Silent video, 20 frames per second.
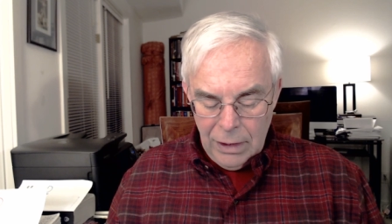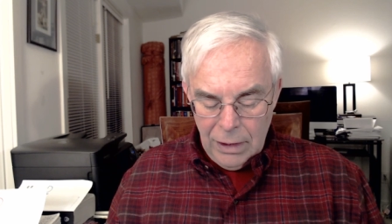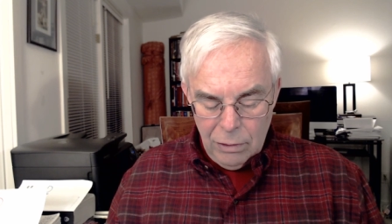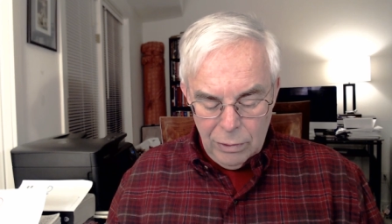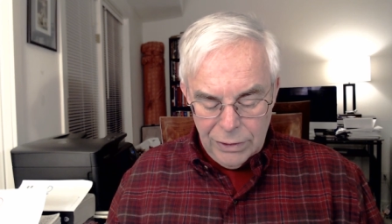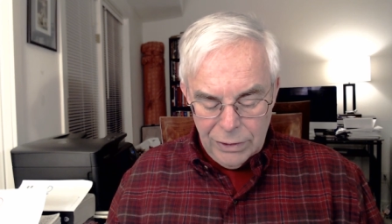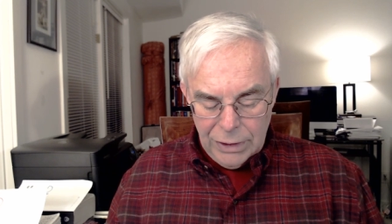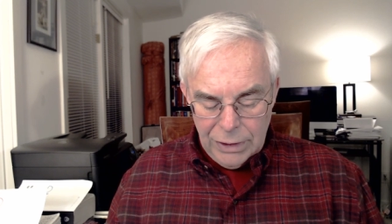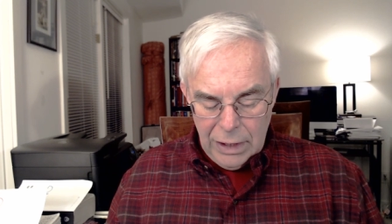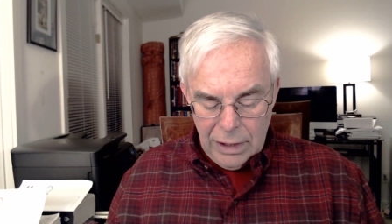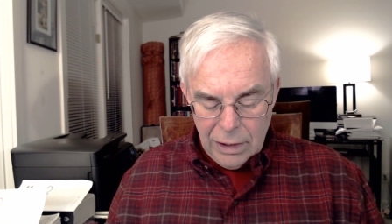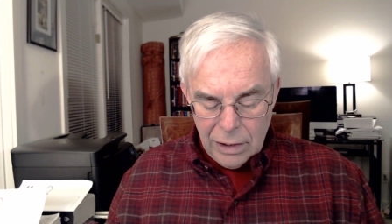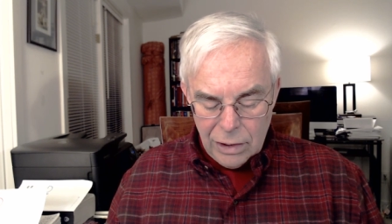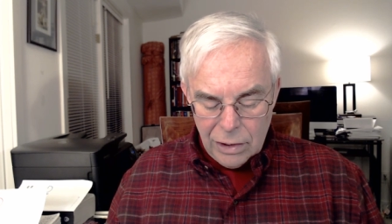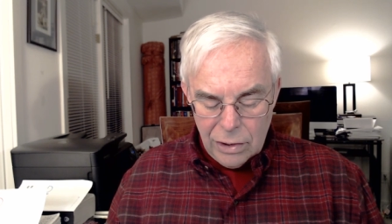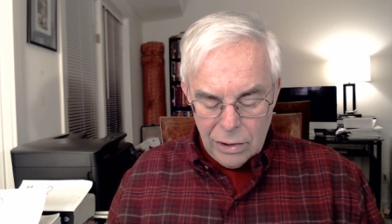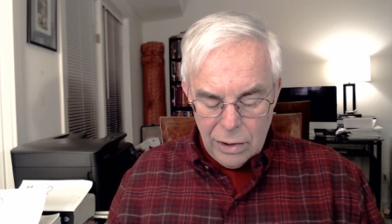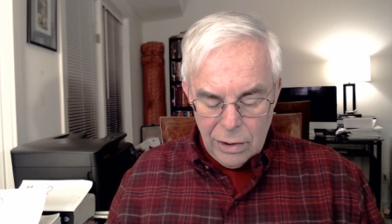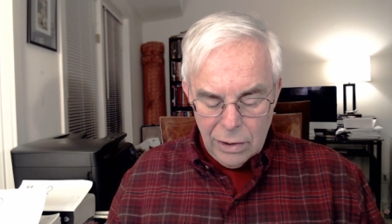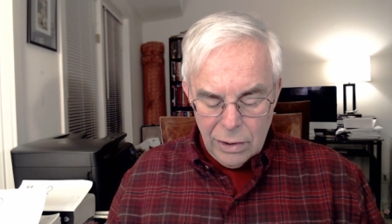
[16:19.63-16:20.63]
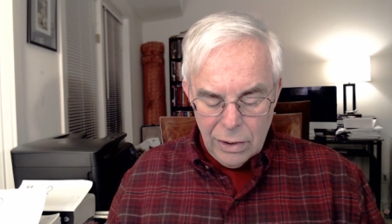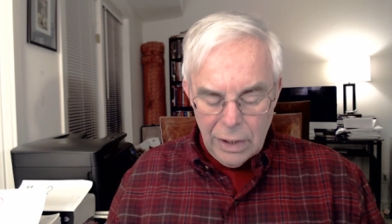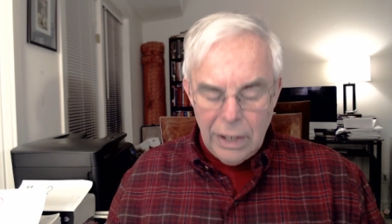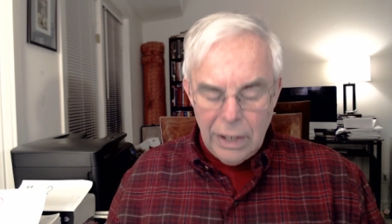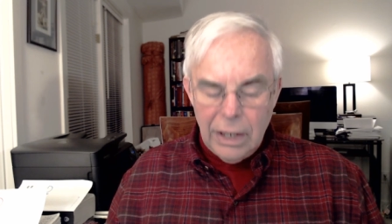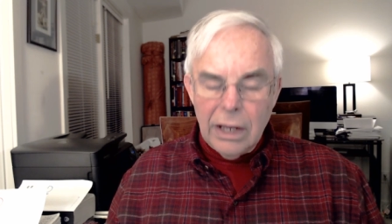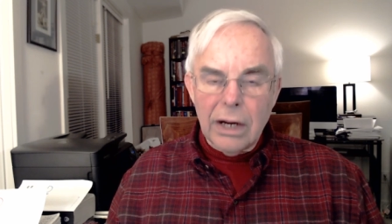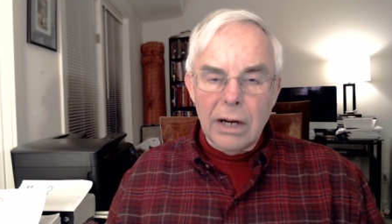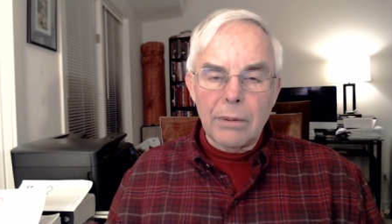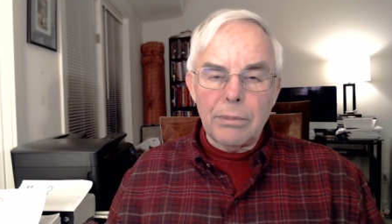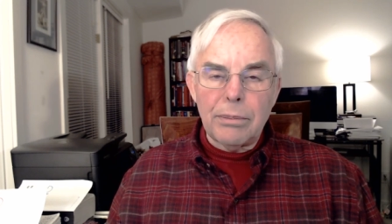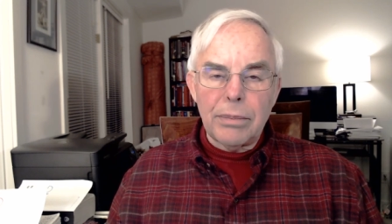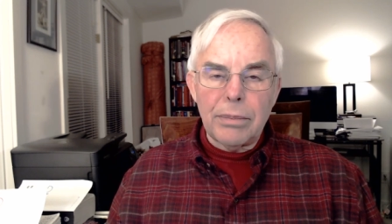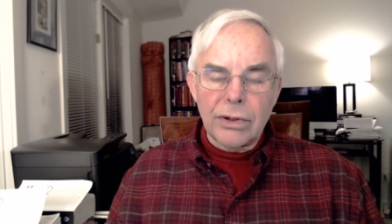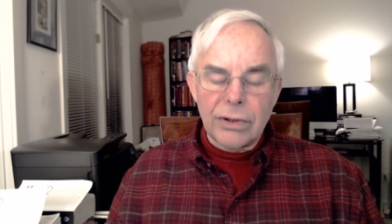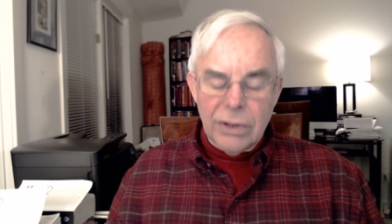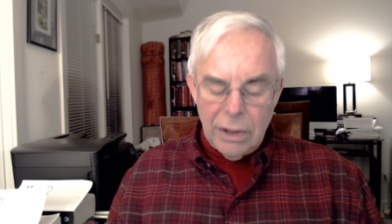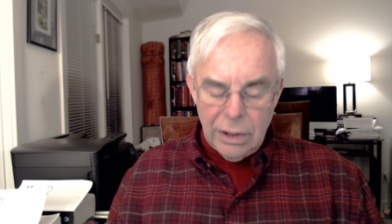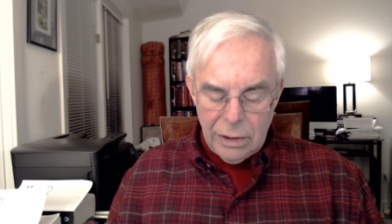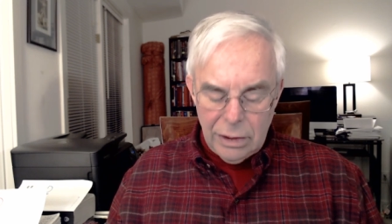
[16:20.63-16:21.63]
when they occur in a
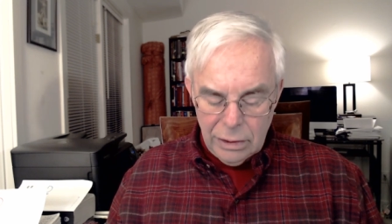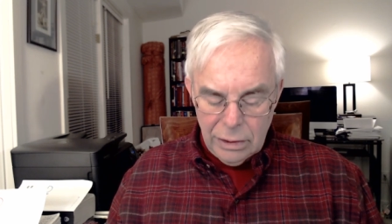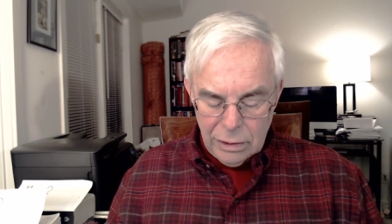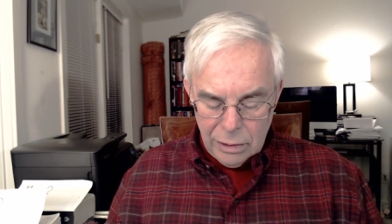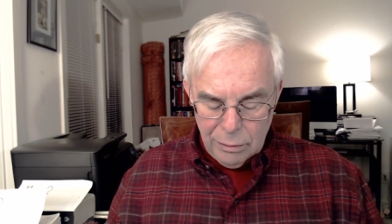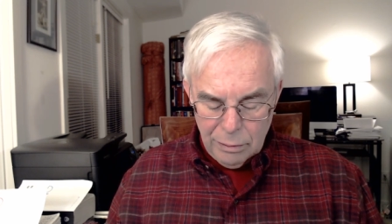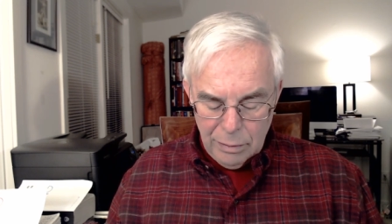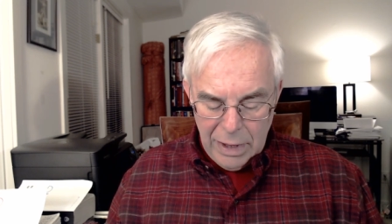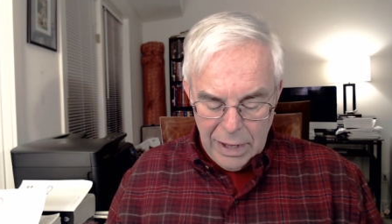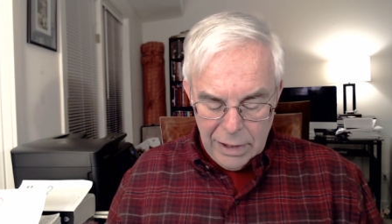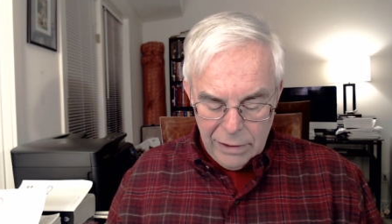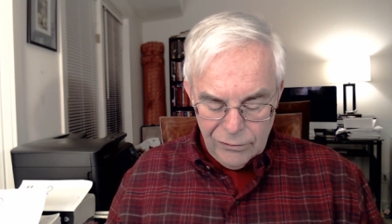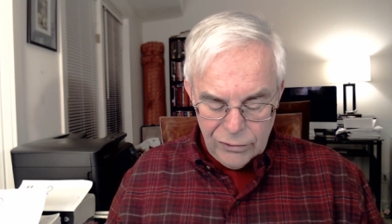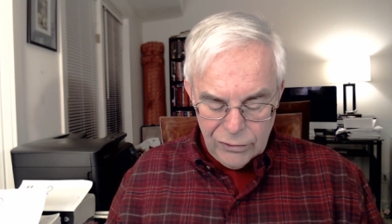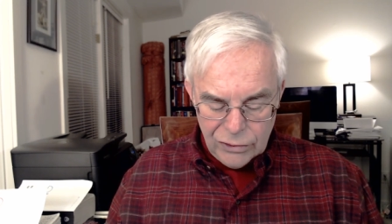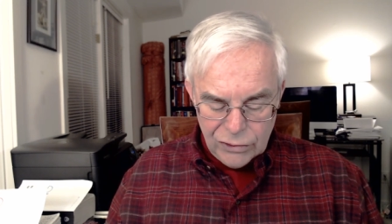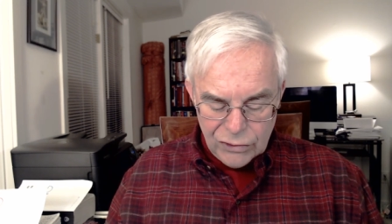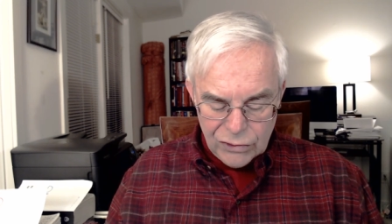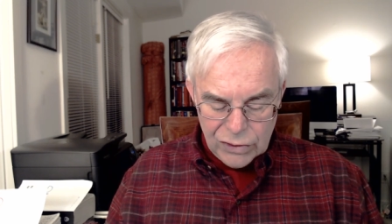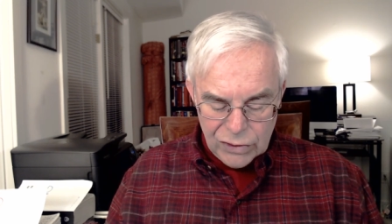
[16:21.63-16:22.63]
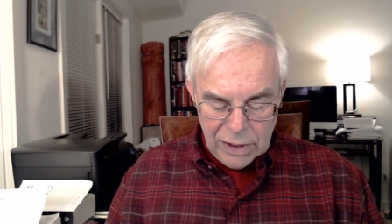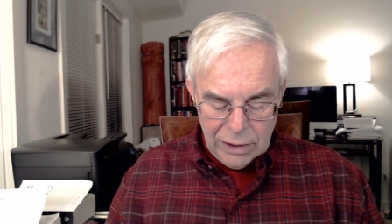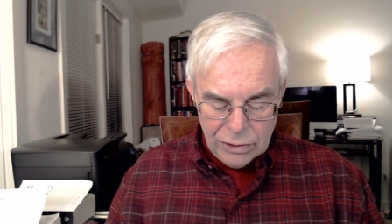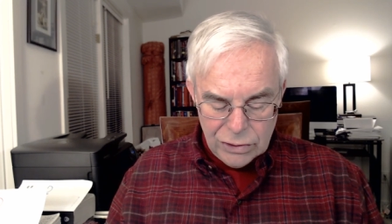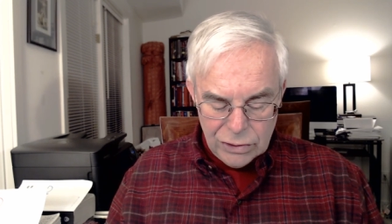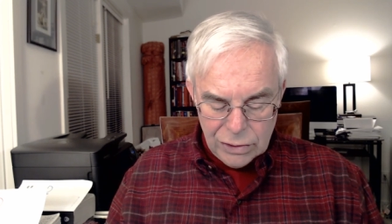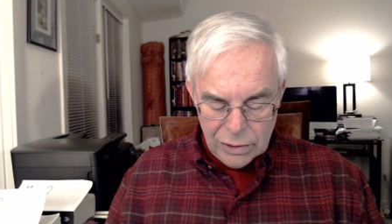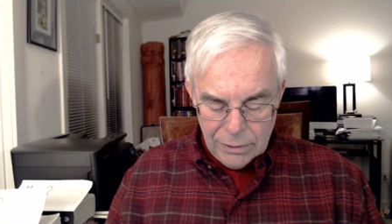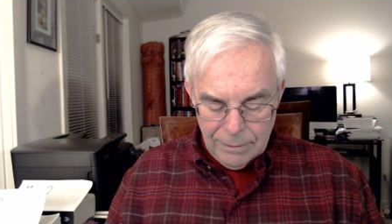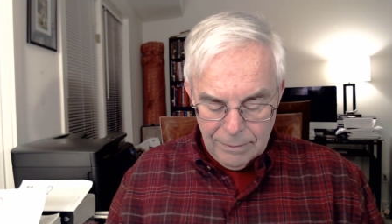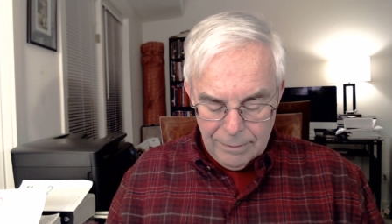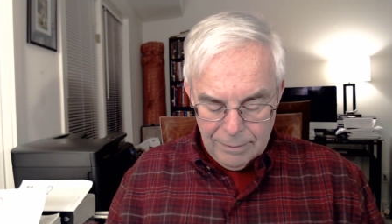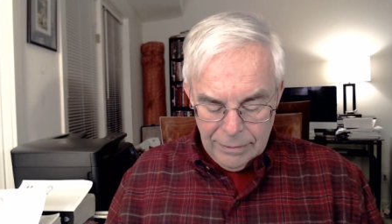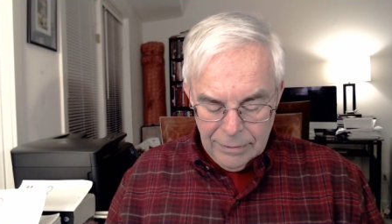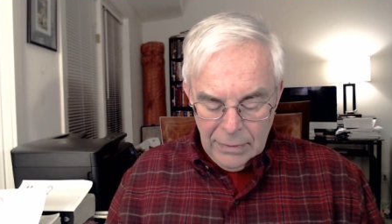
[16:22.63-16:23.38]
particular manifestation.